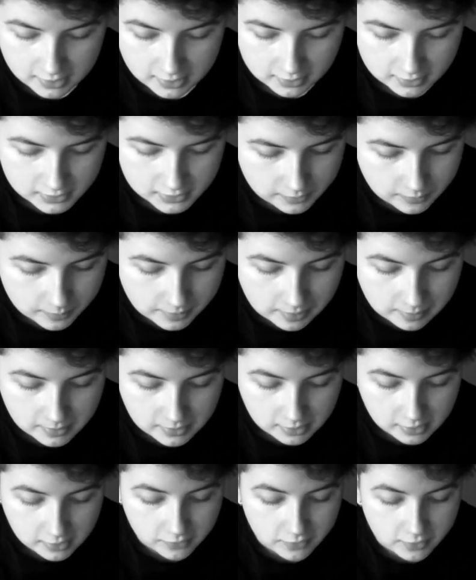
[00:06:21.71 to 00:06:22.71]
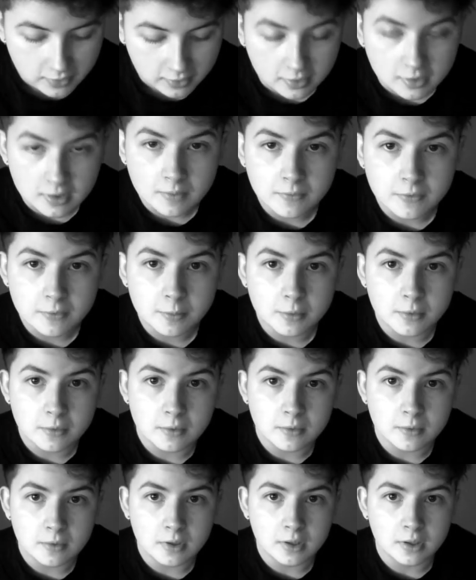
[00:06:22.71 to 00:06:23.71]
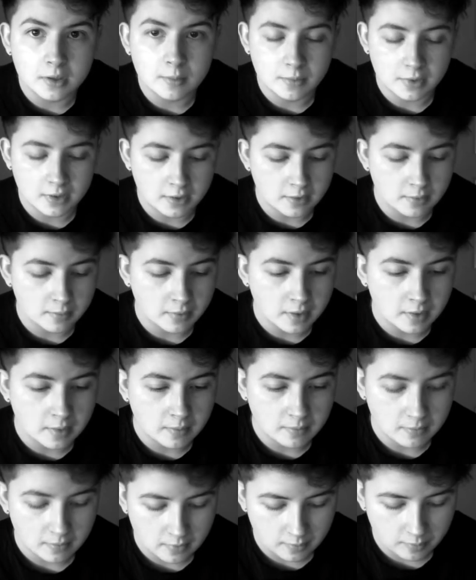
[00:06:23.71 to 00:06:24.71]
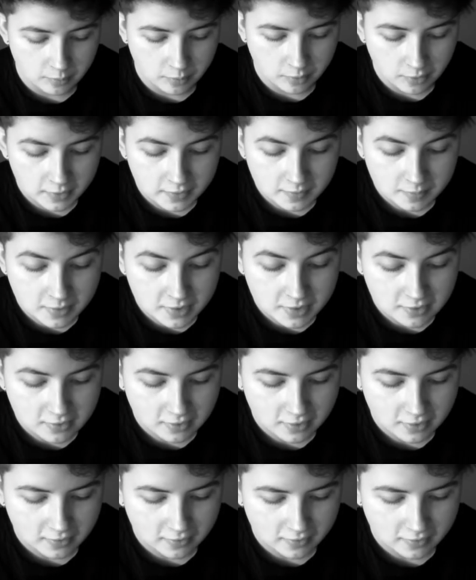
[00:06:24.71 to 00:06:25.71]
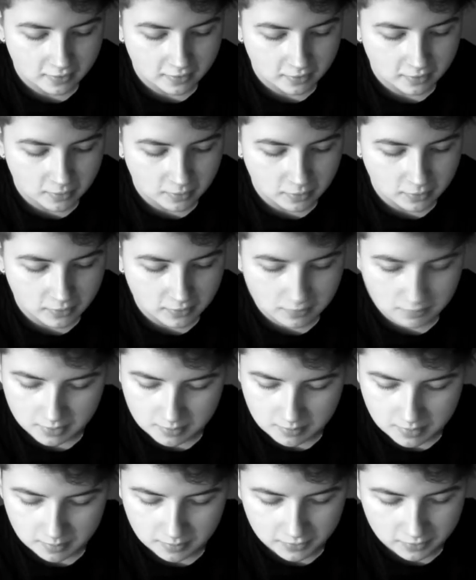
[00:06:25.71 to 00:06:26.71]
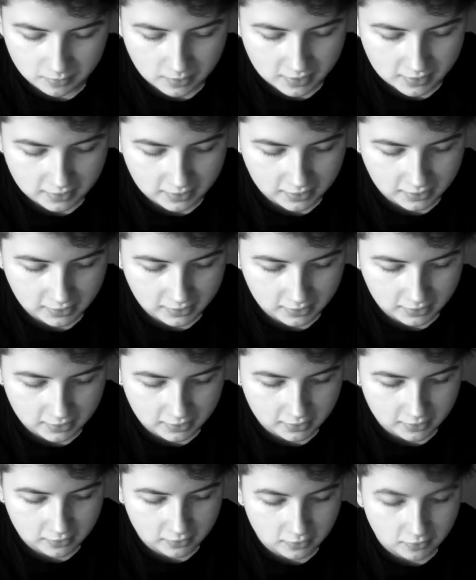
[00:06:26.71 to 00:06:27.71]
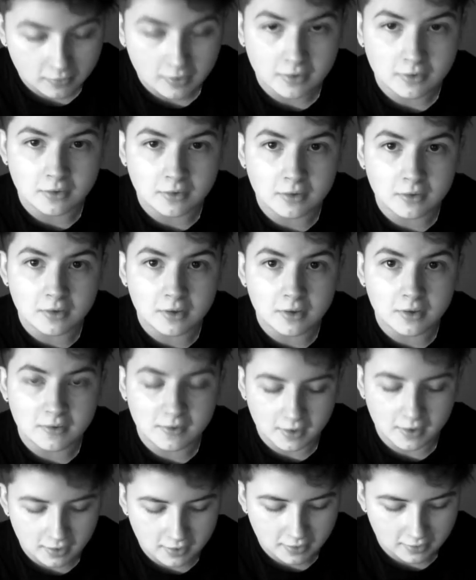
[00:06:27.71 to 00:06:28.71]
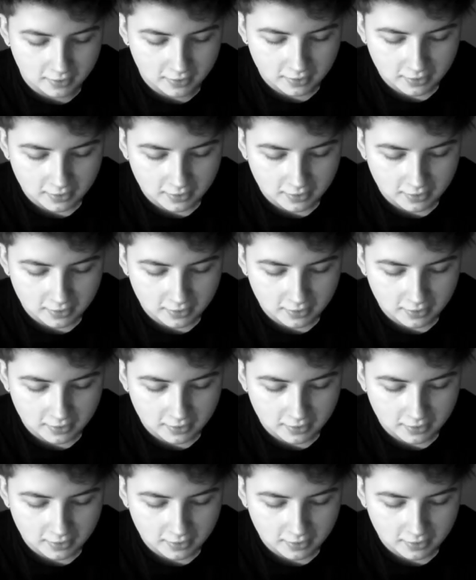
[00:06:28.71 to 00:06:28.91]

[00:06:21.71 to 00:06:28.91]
stuff about me feeling uncomfortable in my bridesmaid dress that I wore to my mum's wedding in 2013.